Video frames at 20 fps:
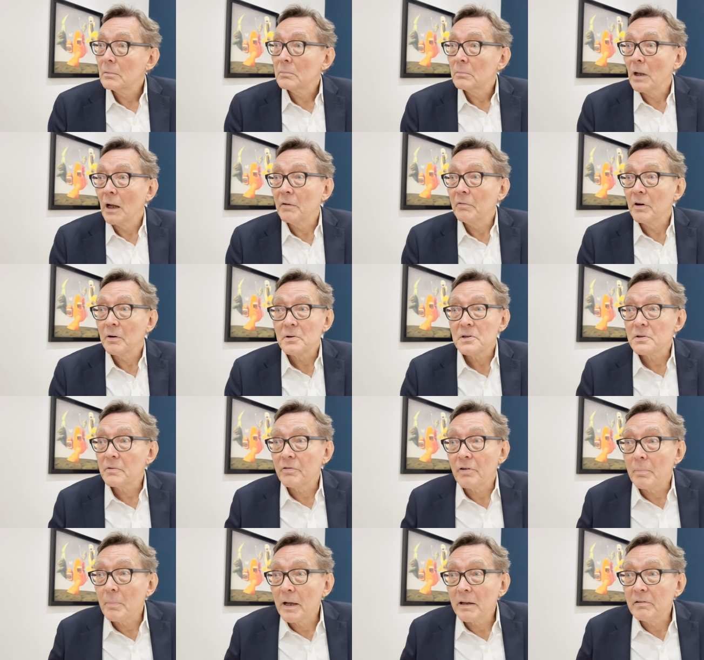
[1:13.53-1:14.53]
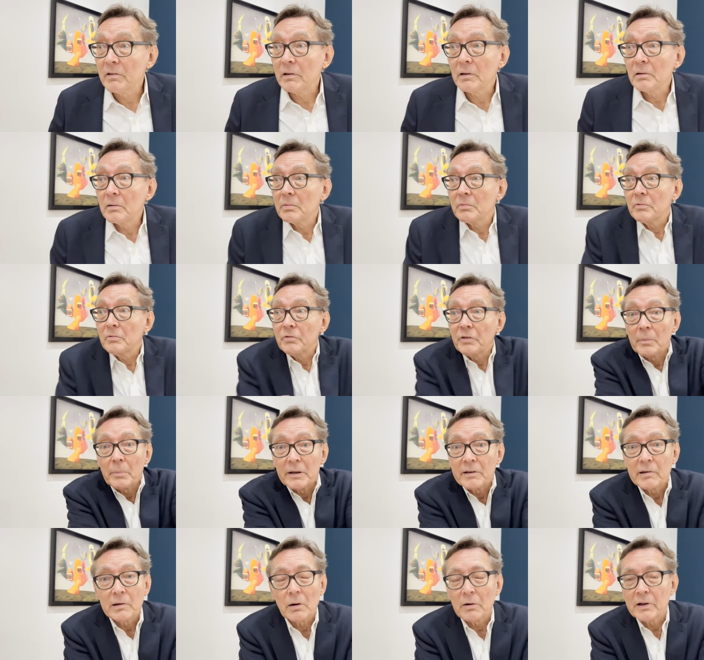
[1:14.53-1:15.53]
and there is a thematic
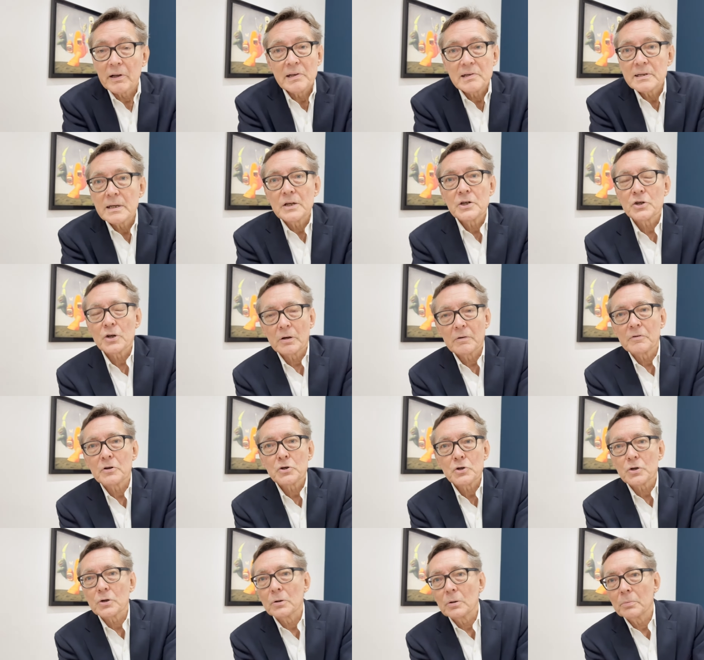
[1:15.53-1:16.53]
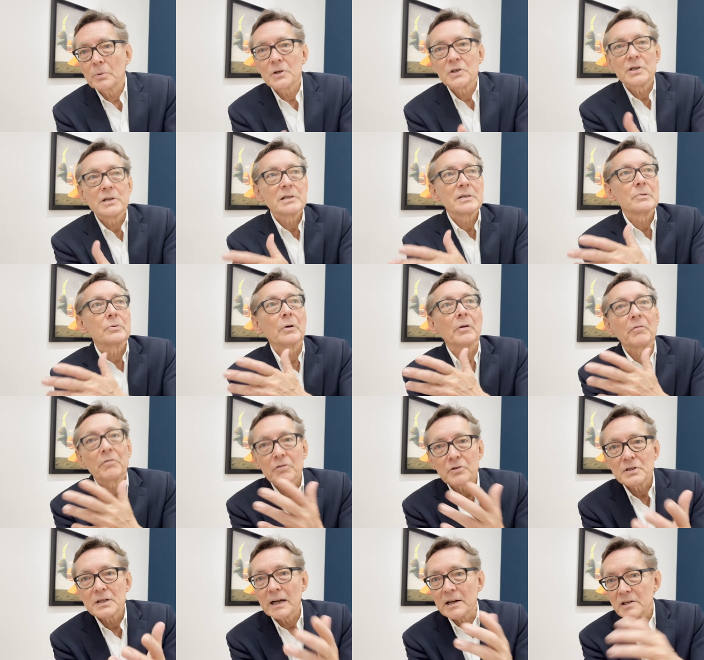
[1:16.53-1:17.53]
thematic organization of the show, which is to
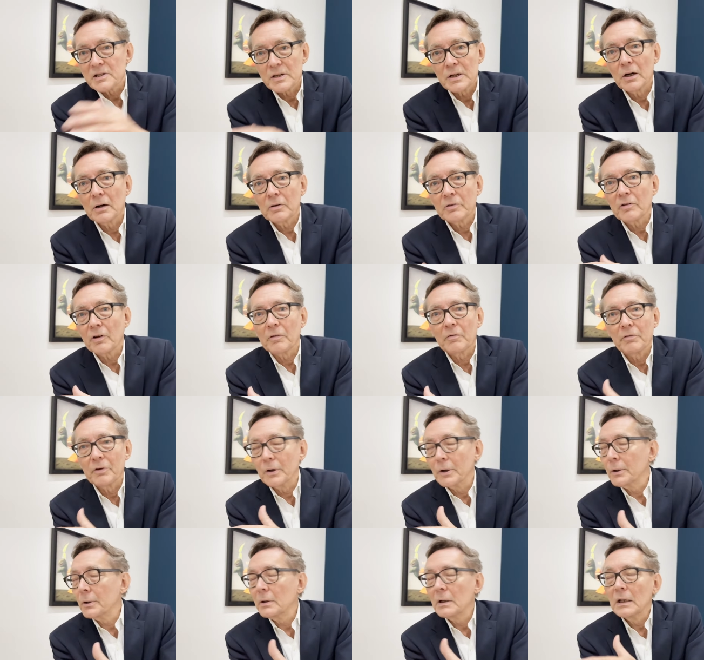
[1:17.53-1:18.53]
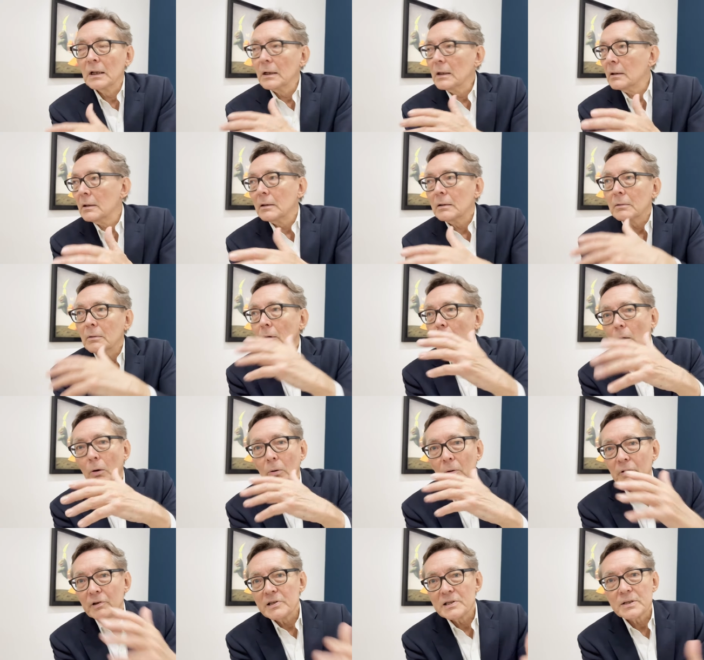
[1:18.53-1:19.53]
emphasize not on the
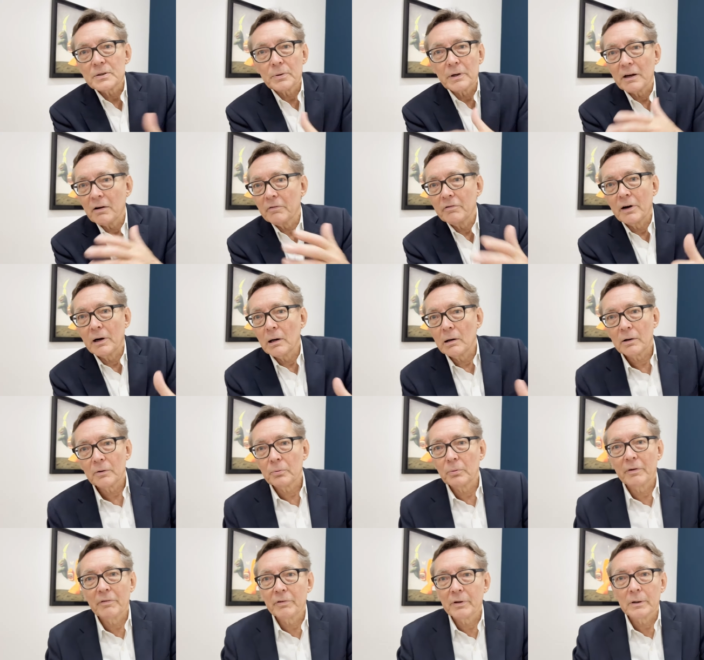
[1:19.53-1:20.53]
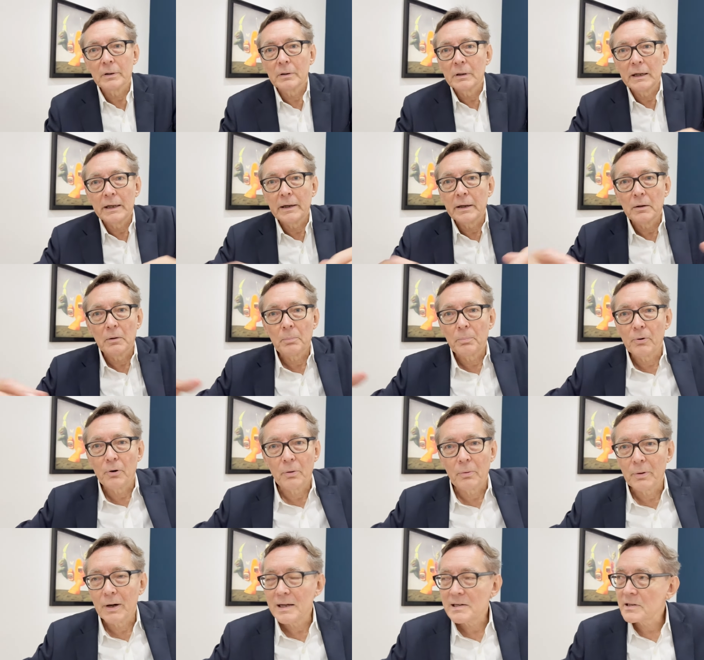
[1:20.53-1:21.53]
whole history of art with a linear
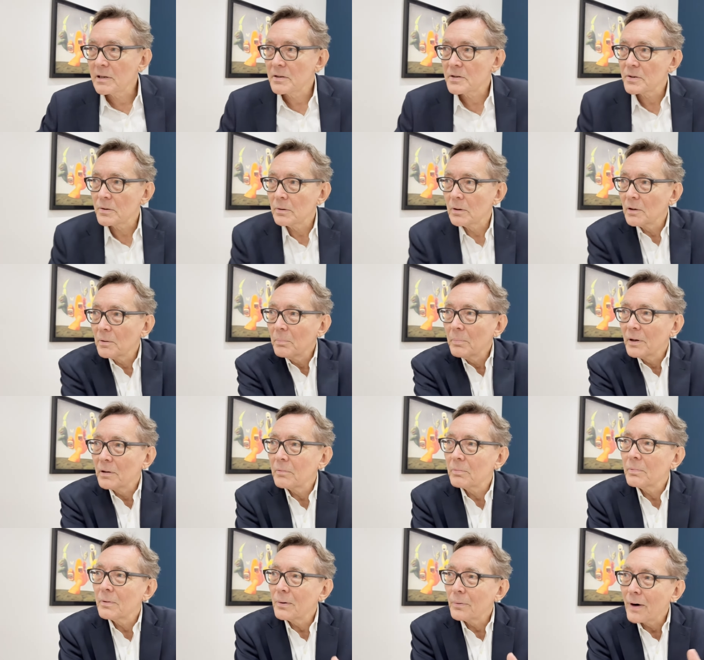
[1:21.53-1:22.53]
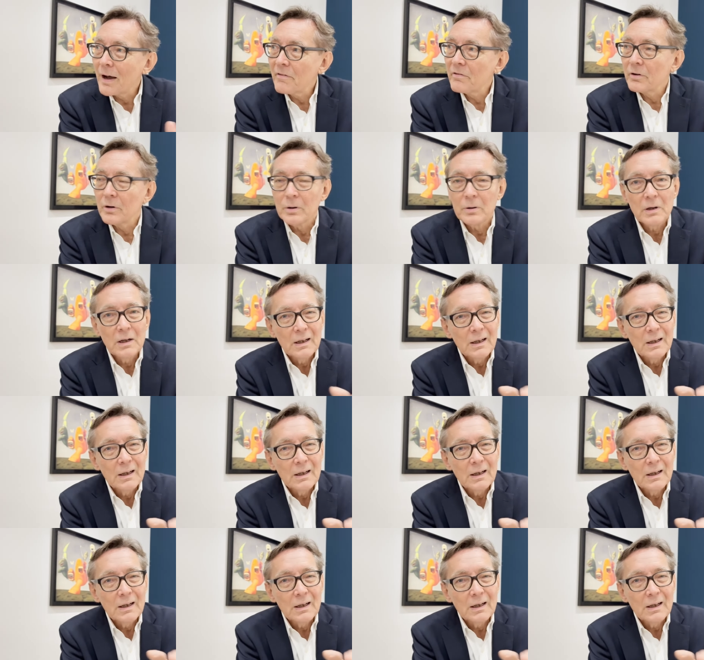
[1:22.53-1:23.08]
progress and so on, but rather